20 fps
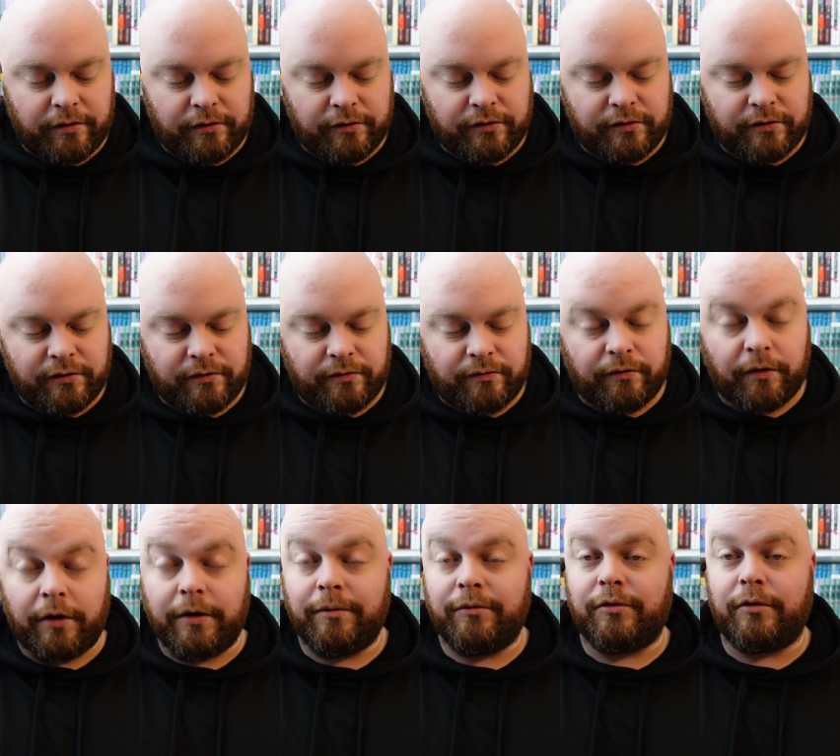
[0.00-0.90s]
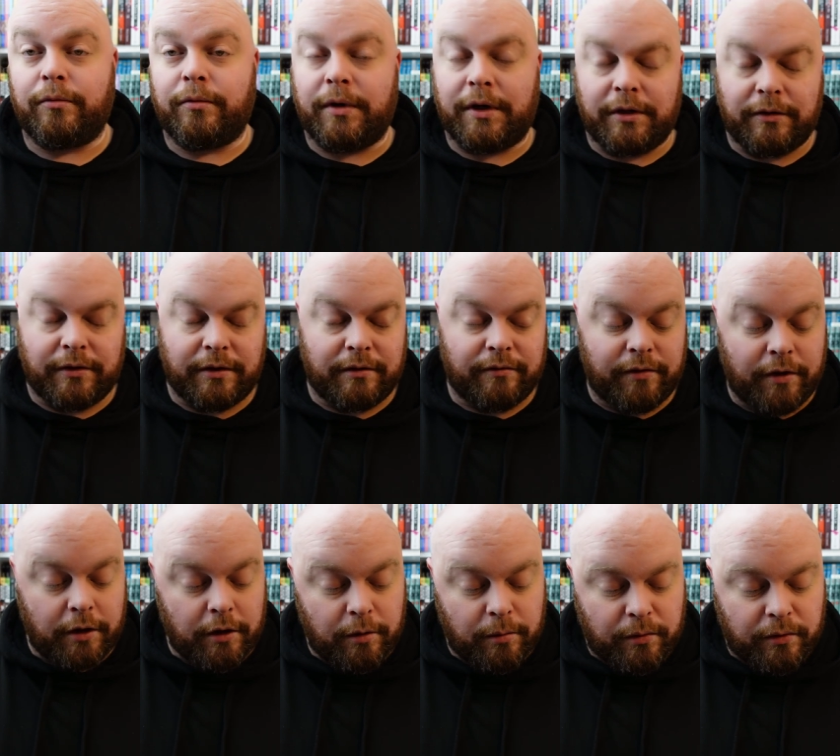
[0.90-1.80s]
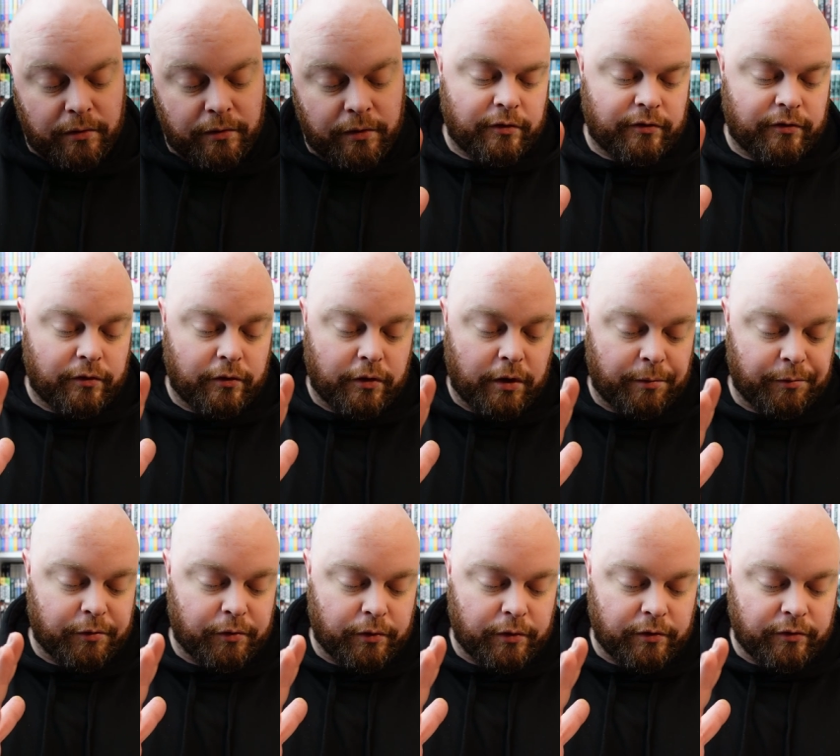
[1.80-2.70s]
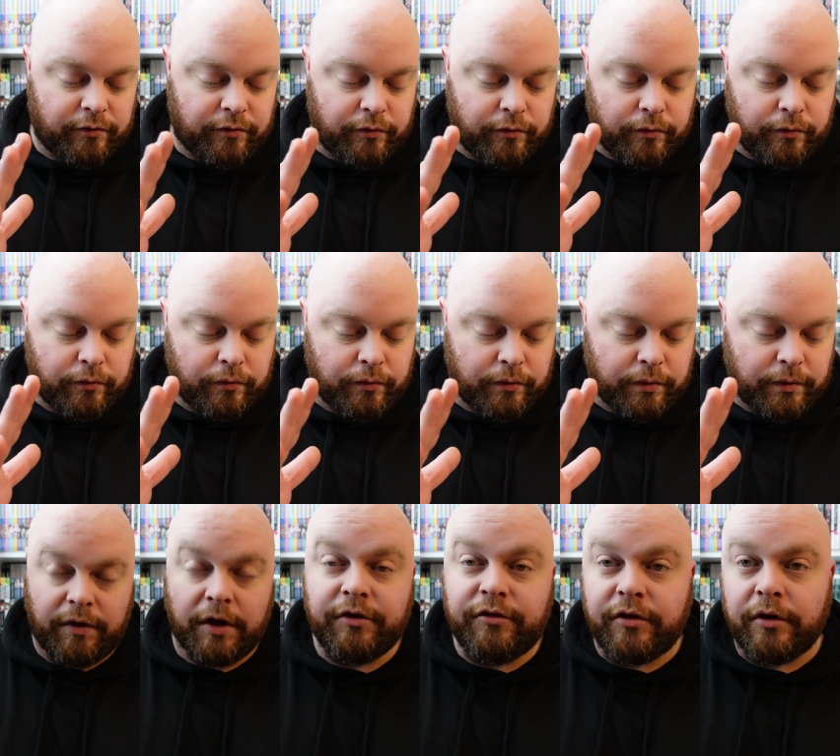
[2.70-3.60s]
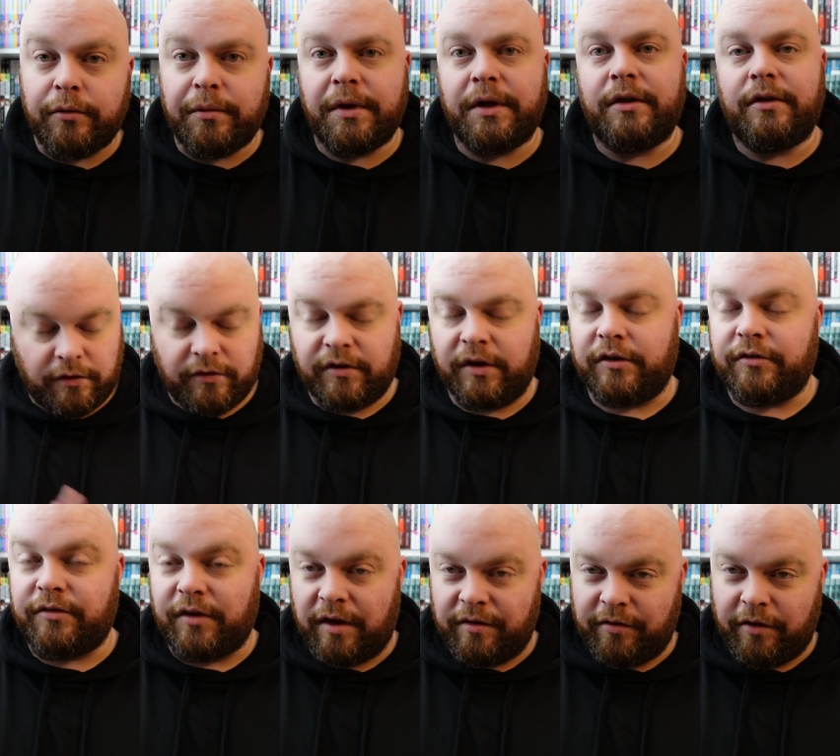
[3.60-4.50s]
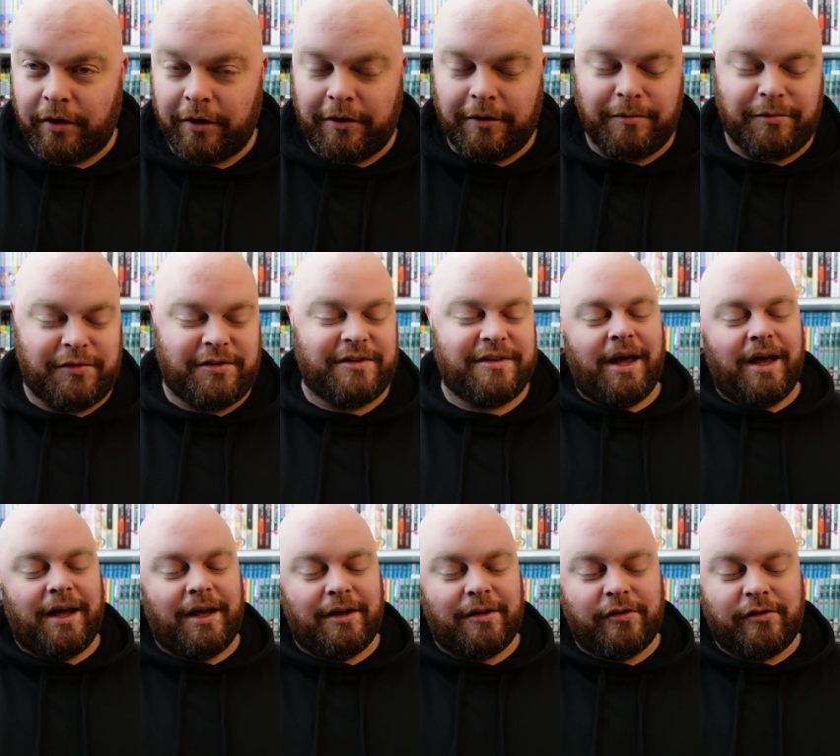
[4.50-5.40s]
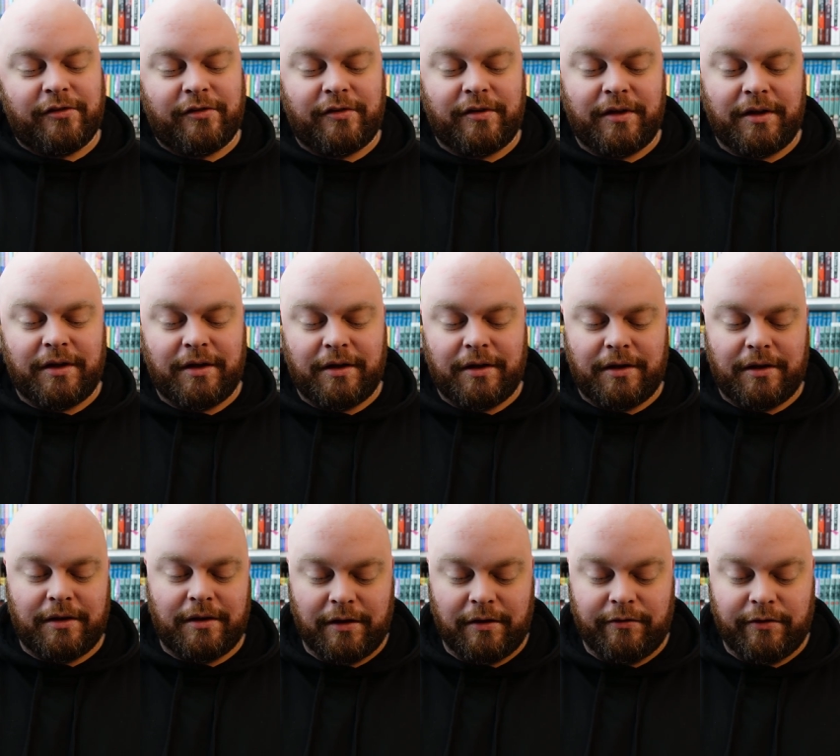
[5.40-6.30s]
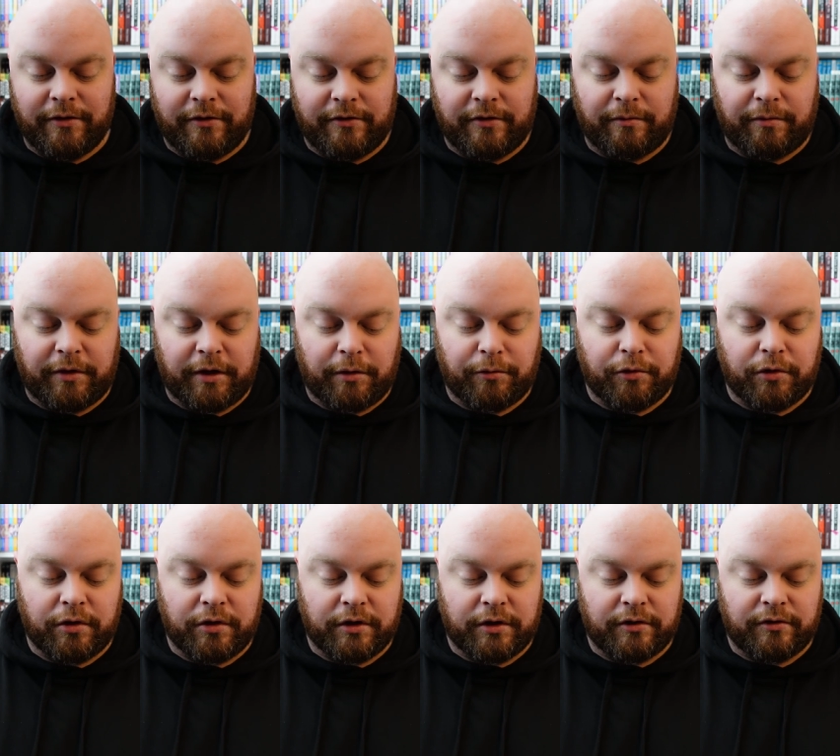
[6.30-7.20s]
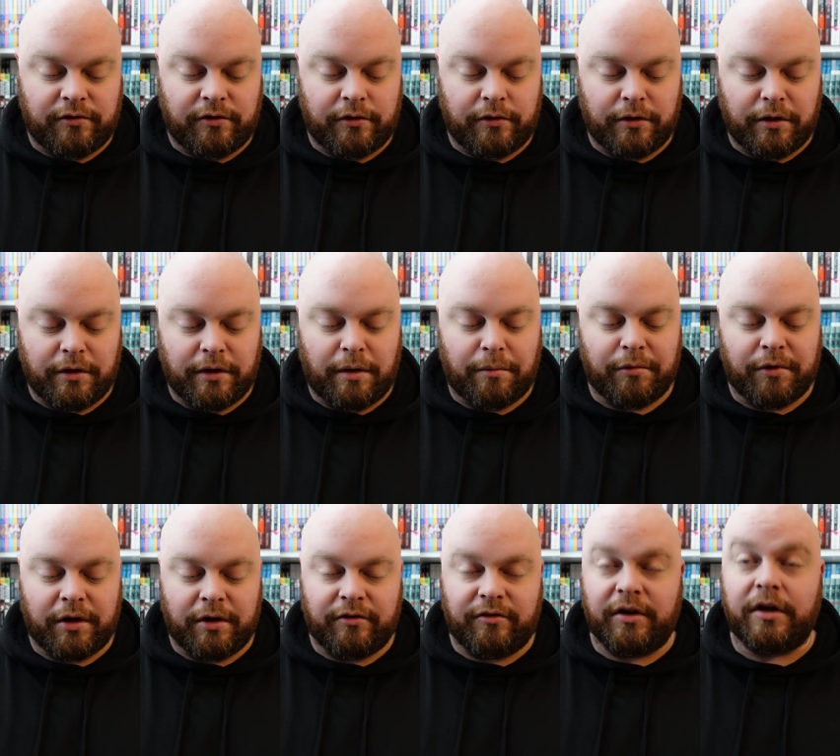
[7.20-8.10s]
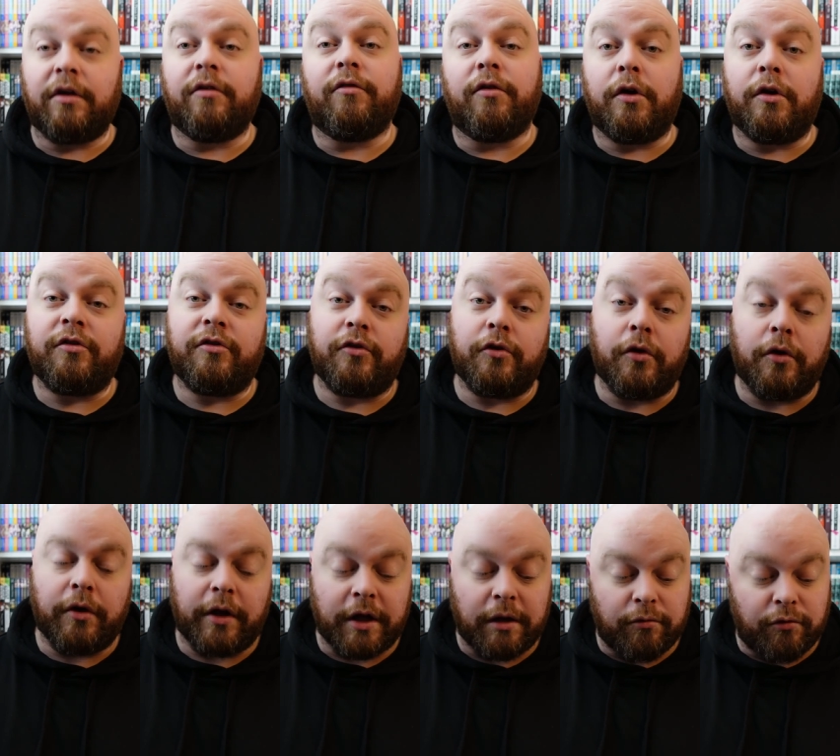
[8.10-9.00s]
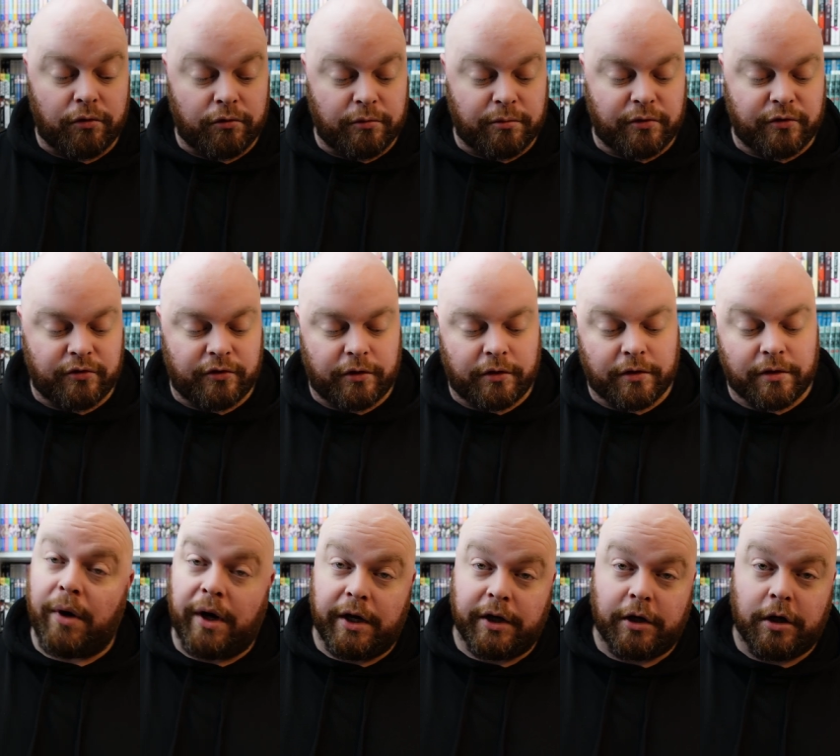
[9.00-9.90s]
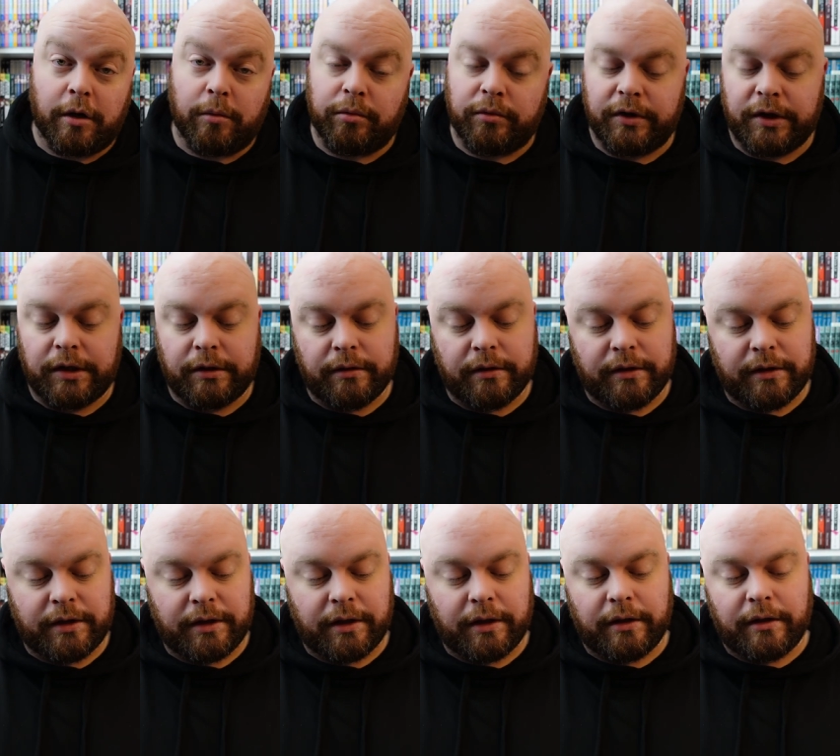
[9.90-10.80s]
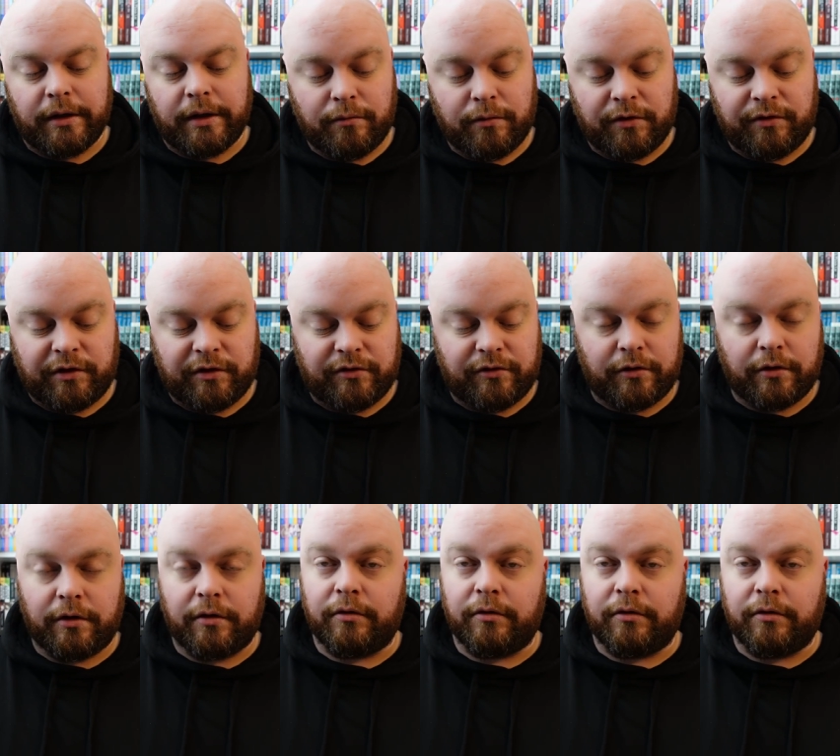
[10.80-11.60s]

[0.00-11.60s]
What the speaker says: this volumes are readily available, so I'm going to eventually read these next 5 volumes and see if it's something I'm going to continue. I'm going to take it very slow like I'm doing with Berserk, buy a couple here and there. Once I start